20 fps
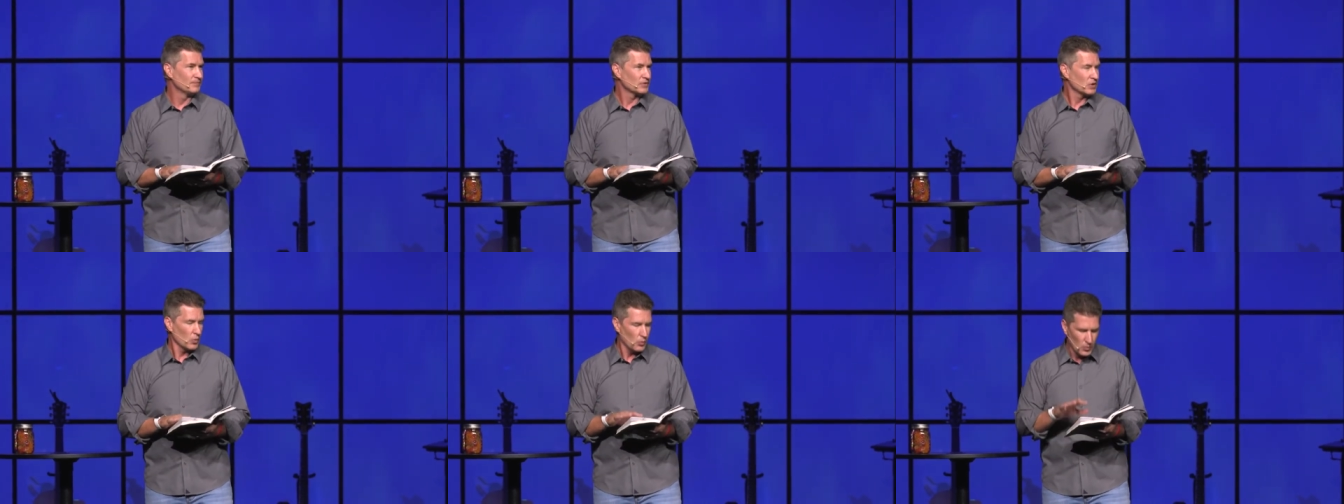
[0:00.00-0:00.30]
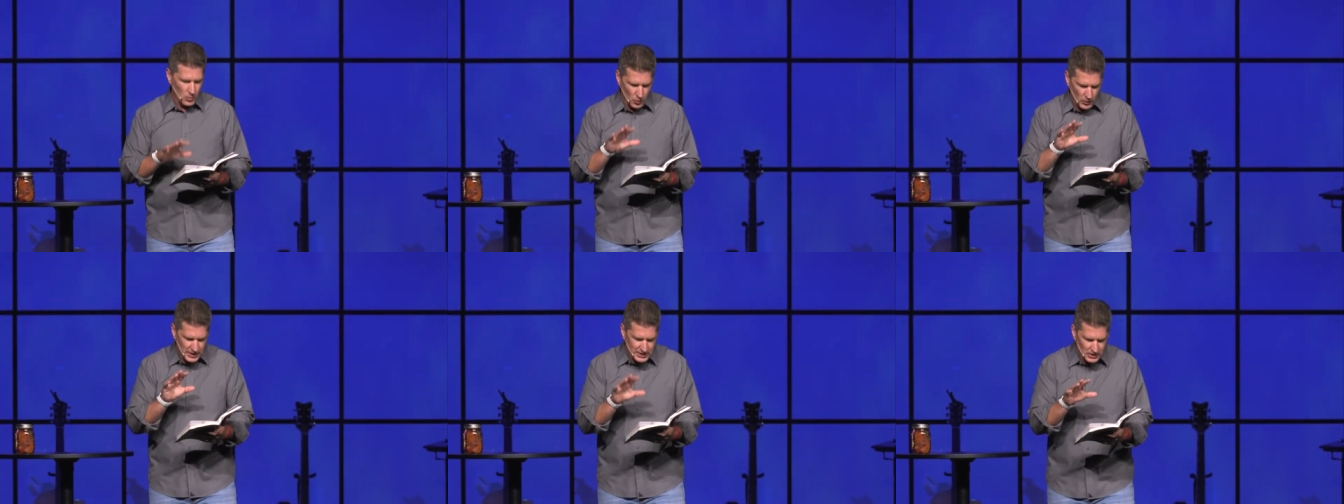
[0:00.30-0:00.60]

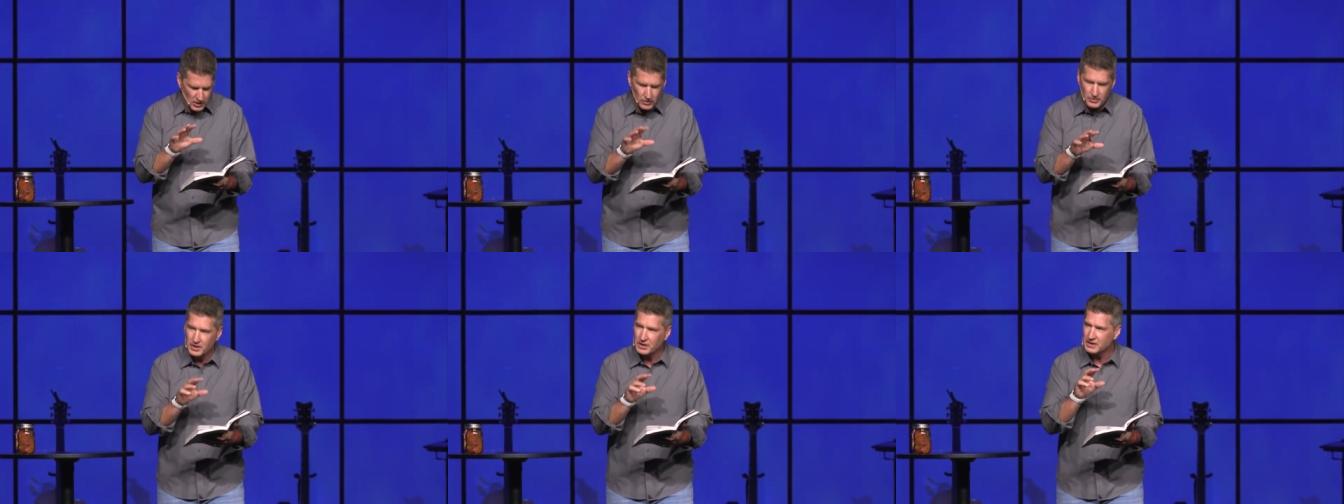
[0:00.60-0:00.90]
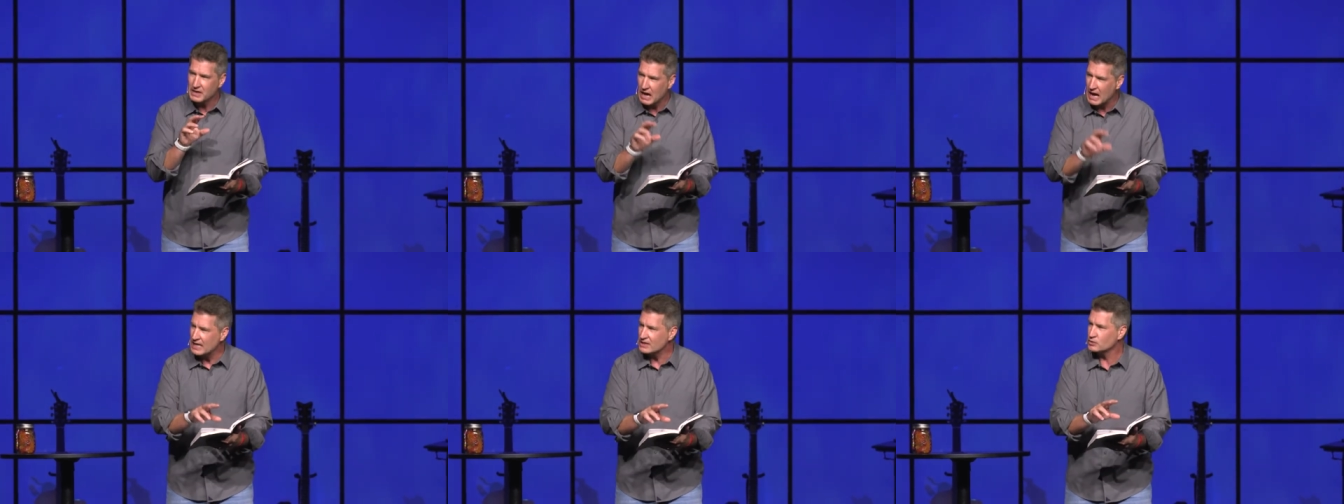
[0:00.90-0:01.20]
we go to
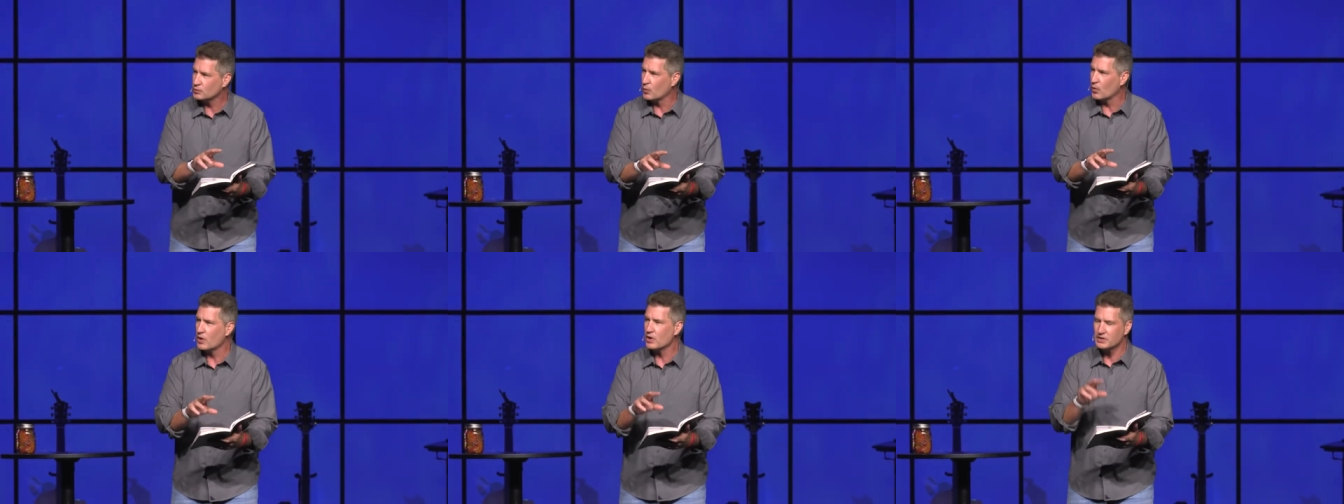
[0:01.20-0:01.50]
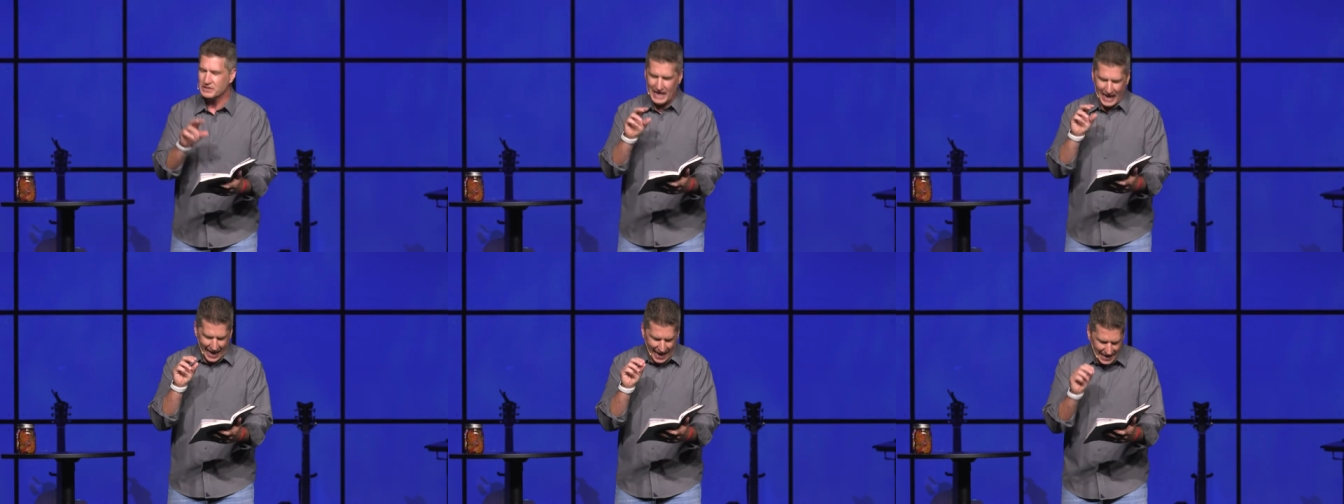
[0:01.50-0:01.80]
God's word,
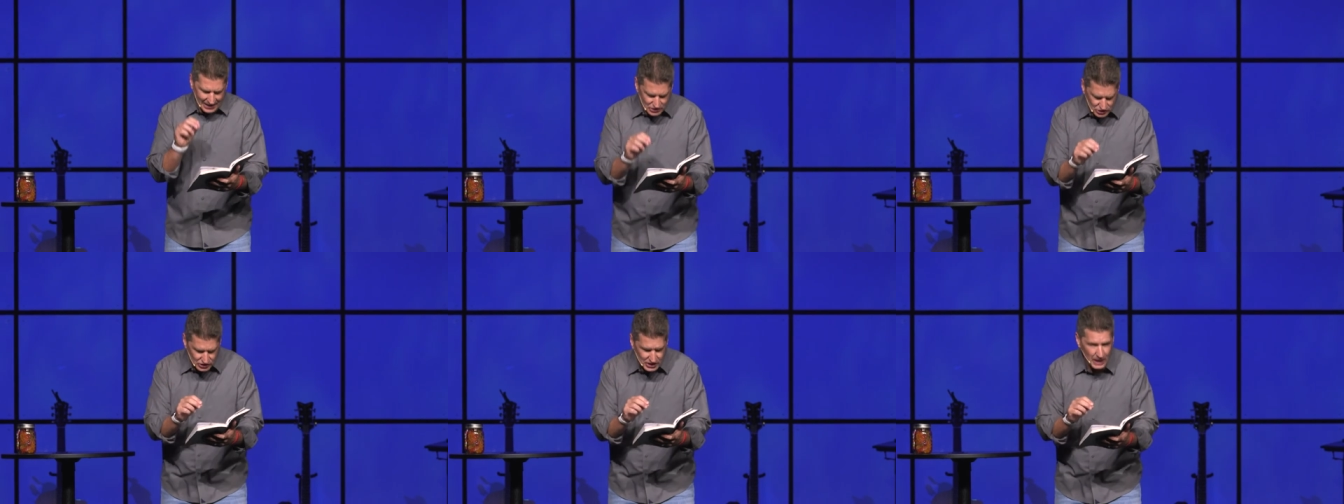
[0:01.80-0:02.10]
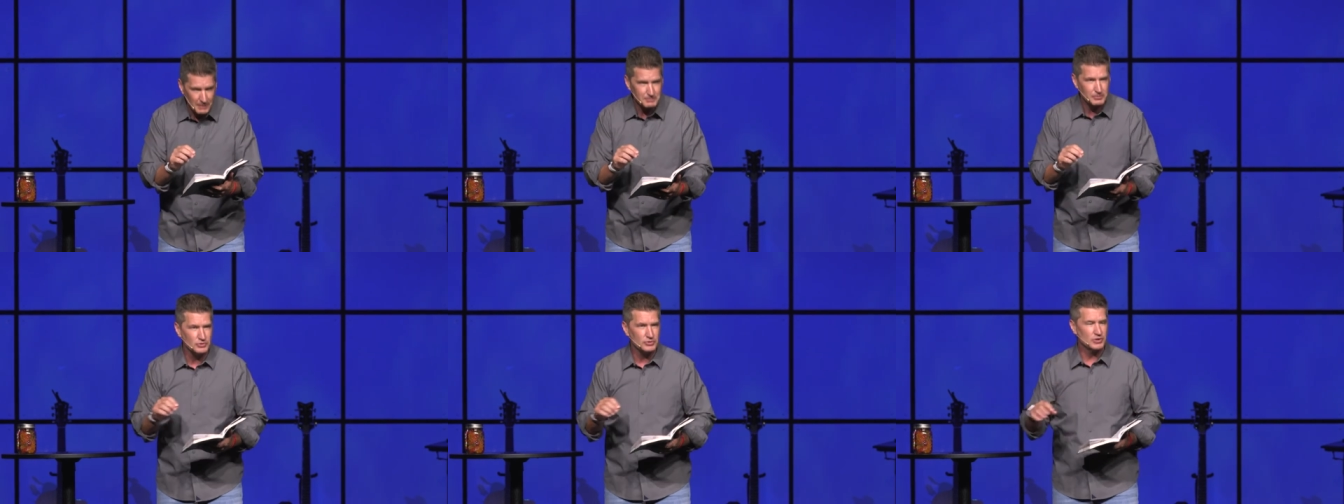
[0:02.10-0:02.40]
to Acts
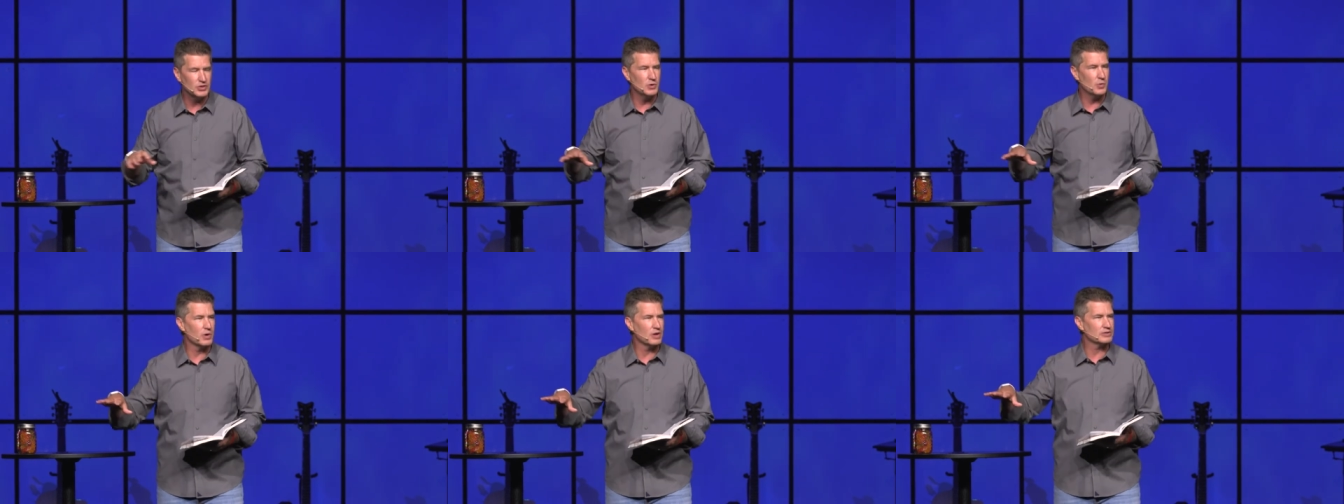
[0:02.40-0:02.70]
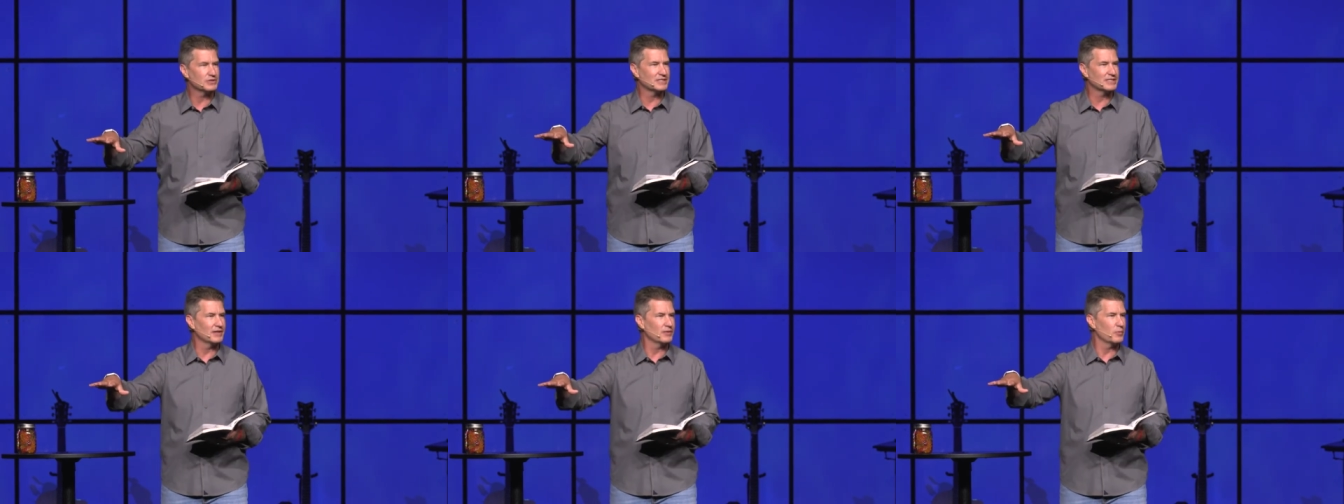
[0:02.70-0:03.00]
chapter two, where,
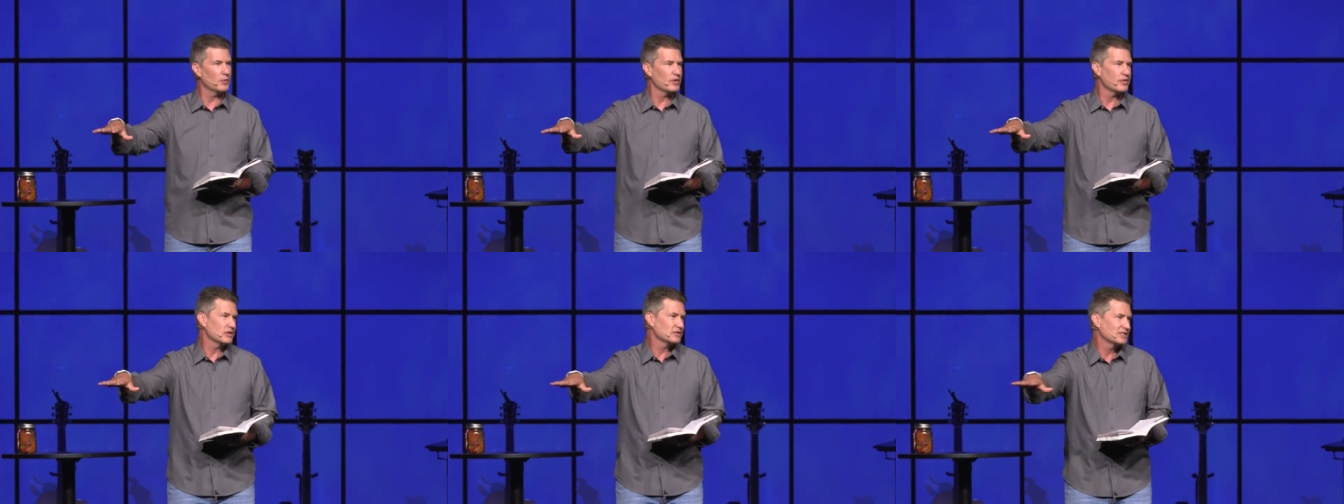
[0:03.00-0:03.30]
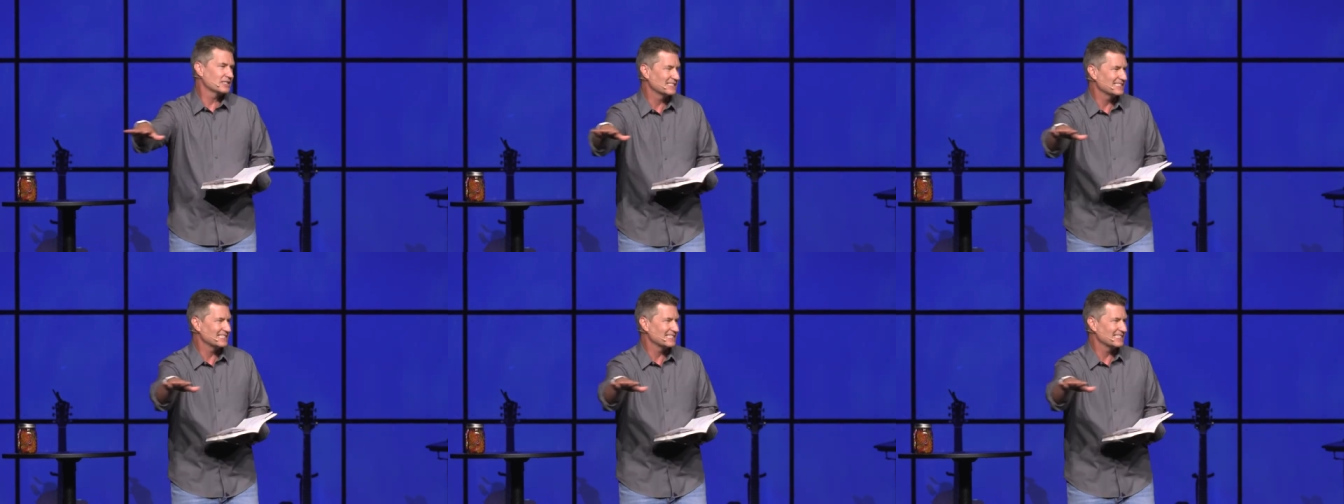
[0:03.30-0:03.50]
where there's this